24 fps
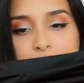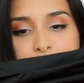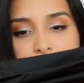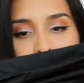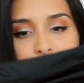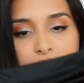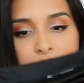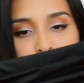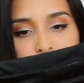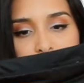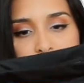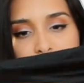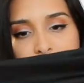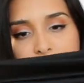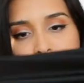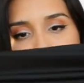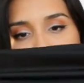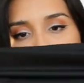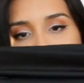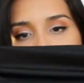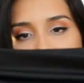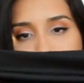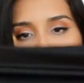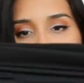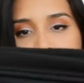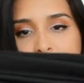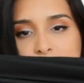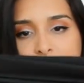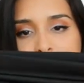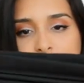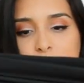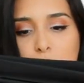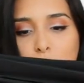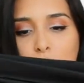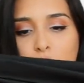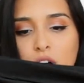It does seem a bit
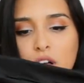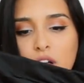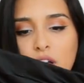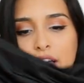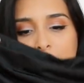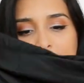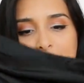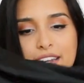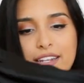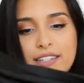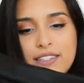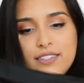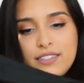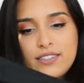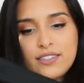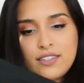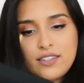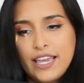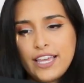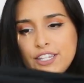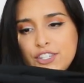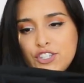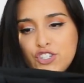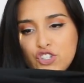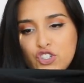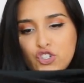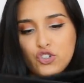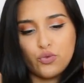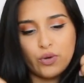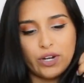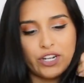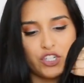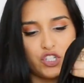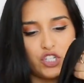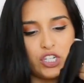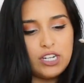small, and it's
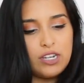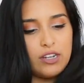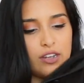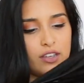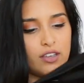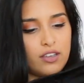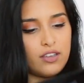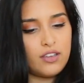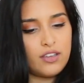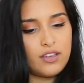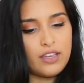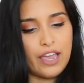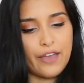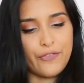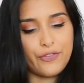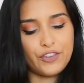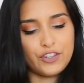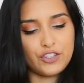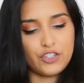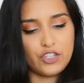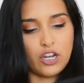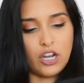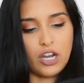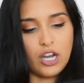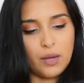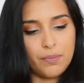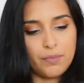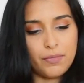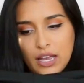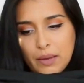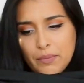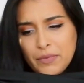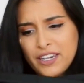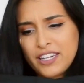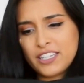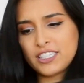stretchy at the top.
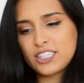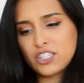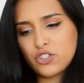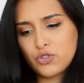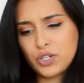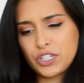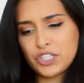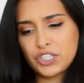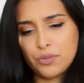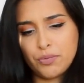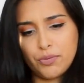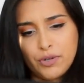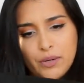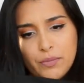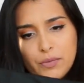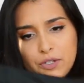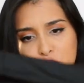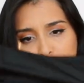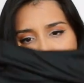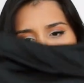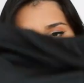I mean, it's stretchy pretty much